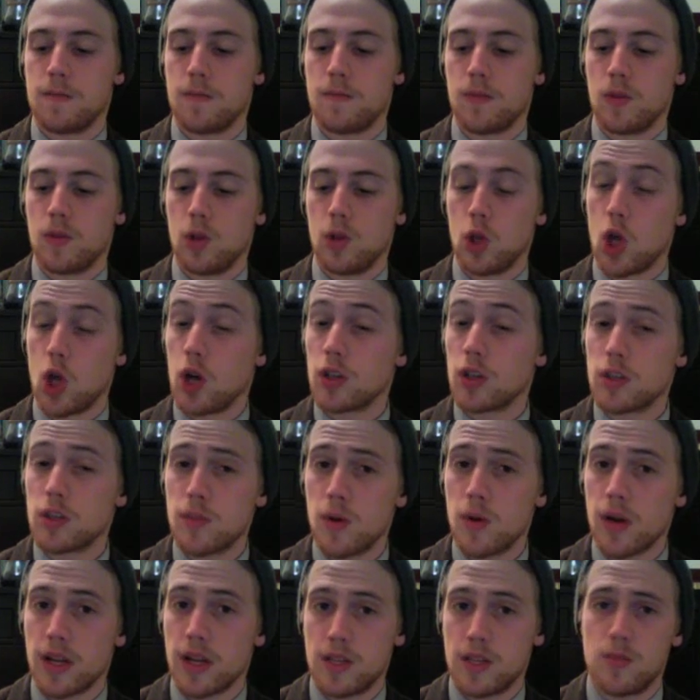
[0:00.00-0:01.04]
long
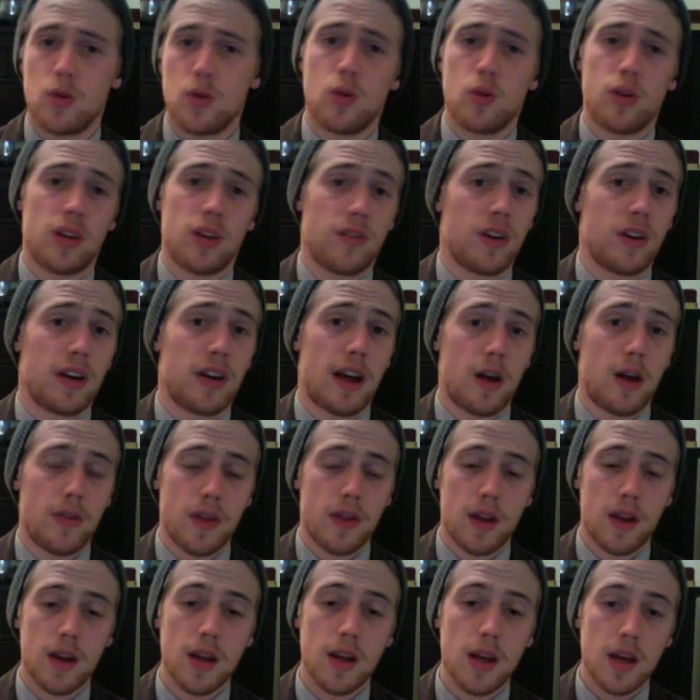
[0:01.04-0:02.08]
smoke. I'd smoke only every now and
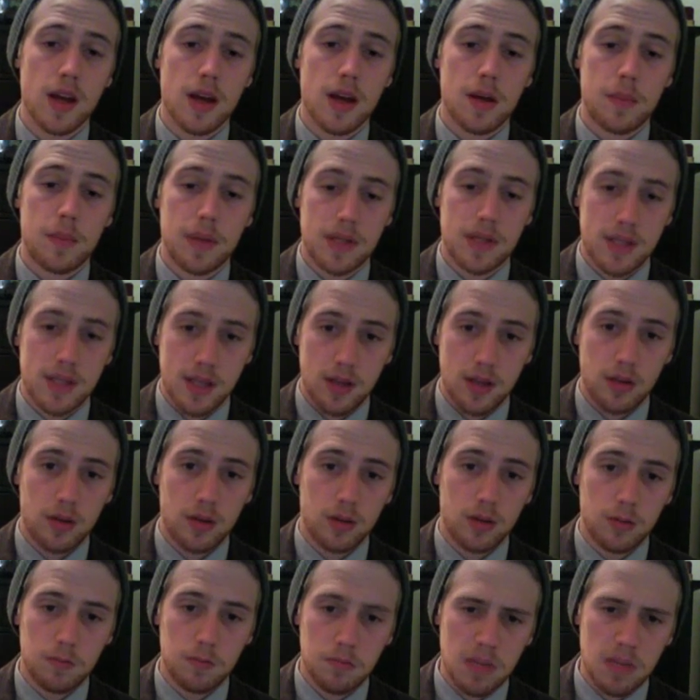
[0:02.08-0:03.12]
then, but
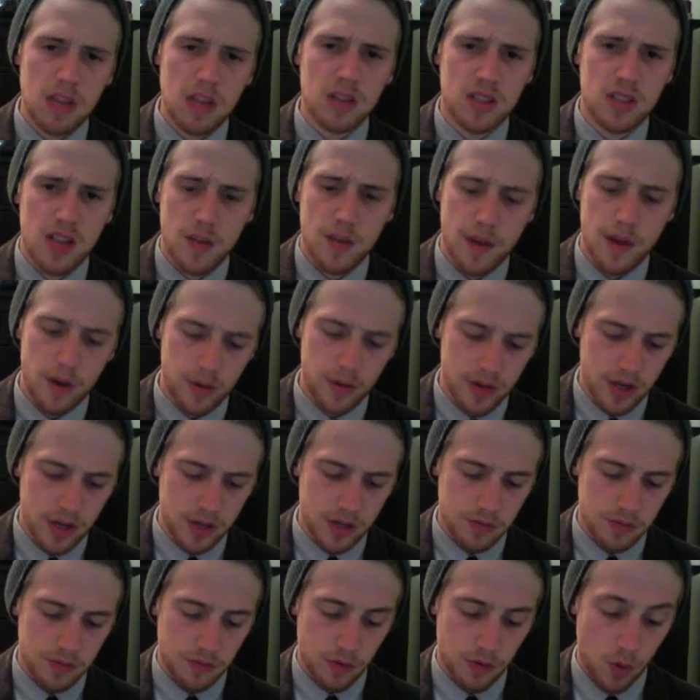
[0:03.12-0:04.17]
still it'll stay in my
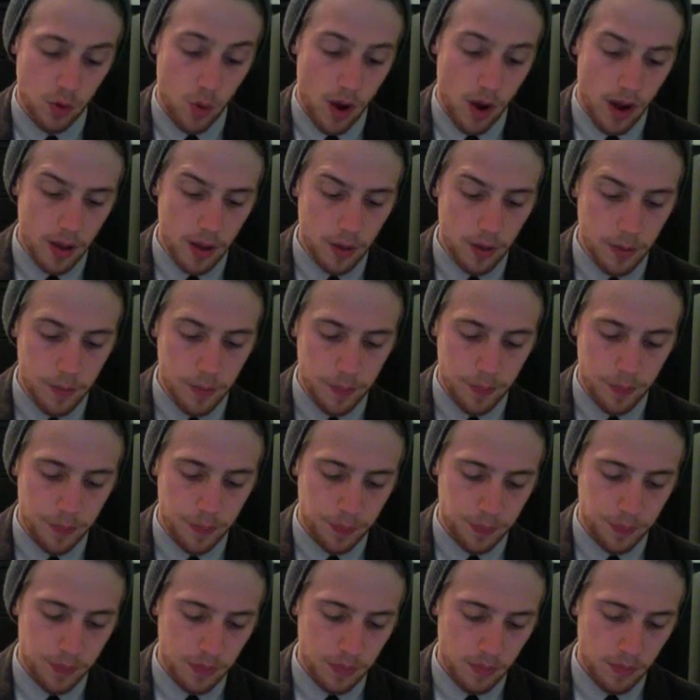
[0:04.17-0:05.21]
rotation for a while.
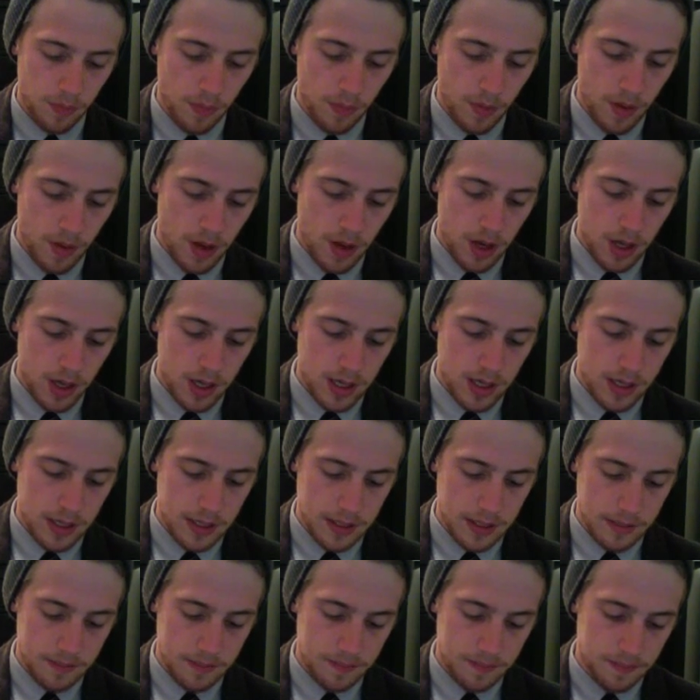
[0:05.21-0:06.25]

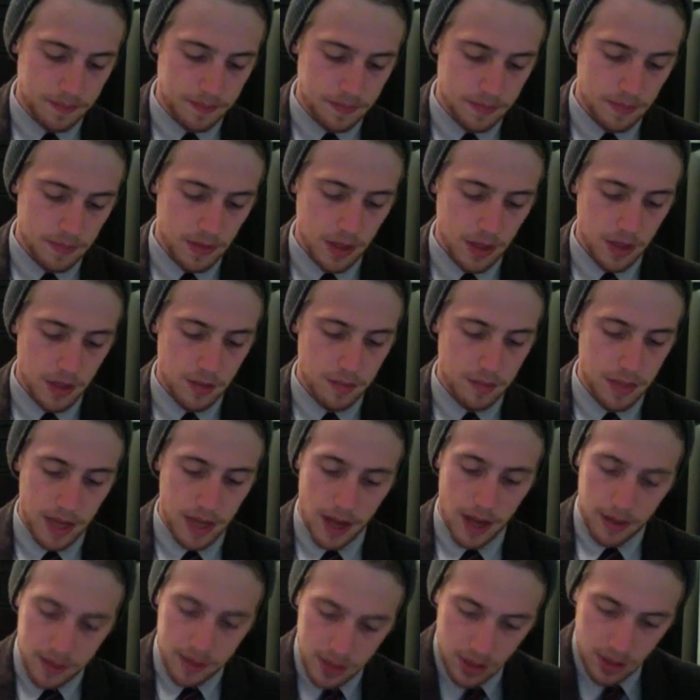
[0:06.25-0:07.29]
But
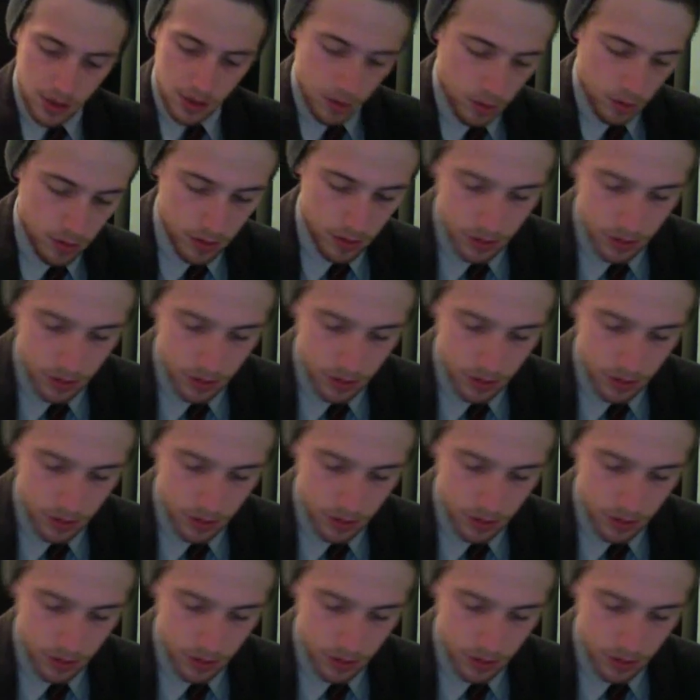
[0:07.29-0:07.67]
yeah, so